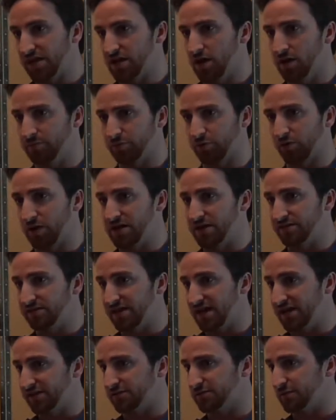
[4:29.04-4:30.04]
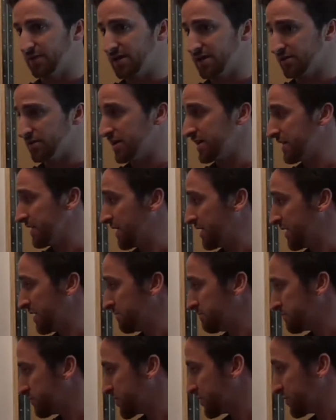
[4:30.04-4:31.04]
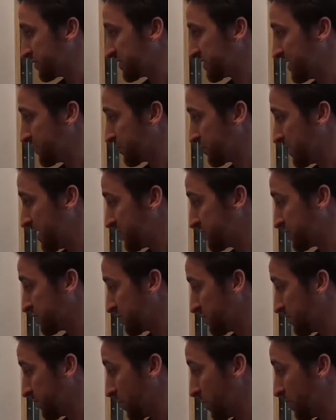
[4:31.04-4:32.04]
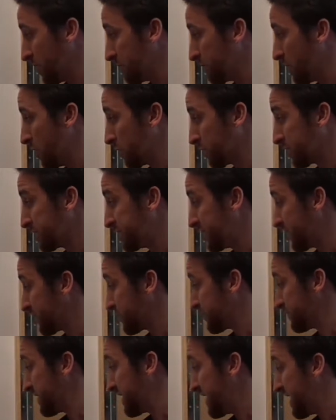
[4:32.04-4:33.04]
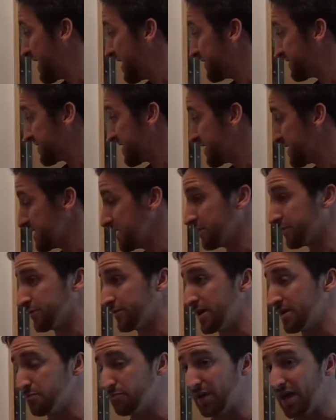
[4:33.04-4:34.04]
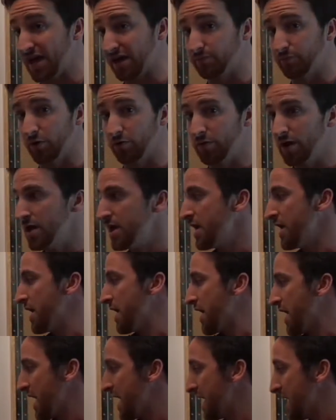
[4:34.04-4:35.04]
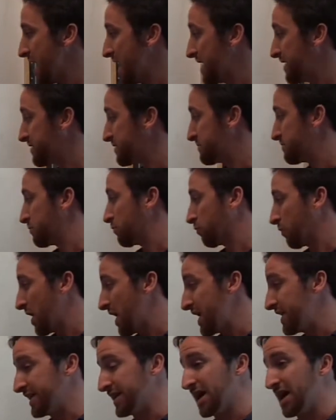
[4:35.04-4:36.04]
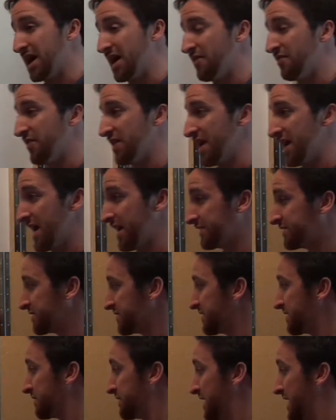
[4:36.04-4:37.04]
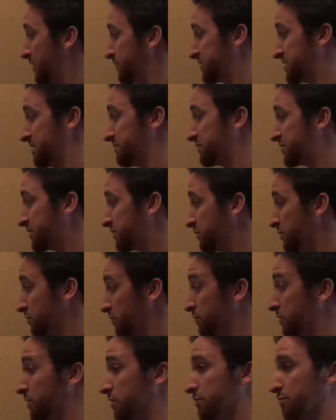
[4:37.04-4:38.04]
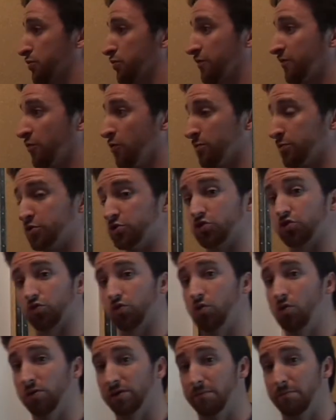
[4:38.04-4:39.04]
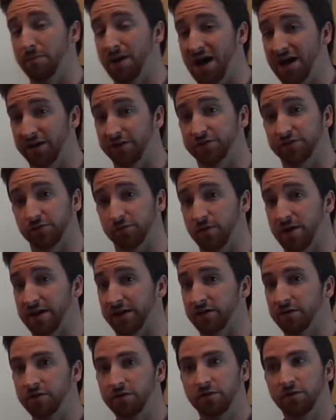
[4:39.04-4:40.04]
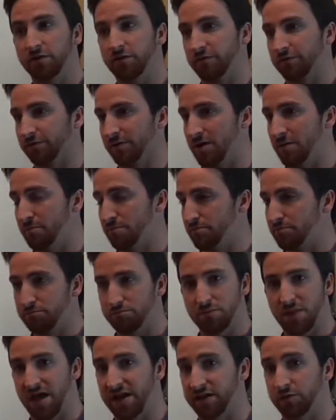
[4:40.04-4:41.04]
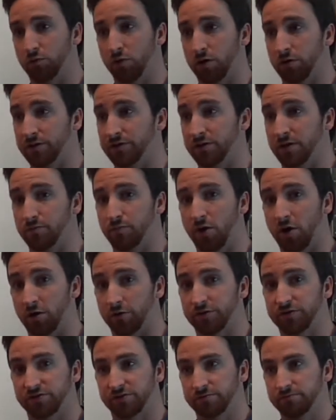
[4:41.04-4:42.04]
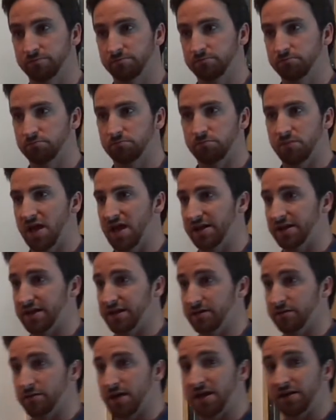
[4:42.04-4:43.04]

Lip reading: upgraded that to a centralized server architecture that has a Ethernet backbone. And riding on that, it allows them to perform control and monitoring from anywhere in their parks. Any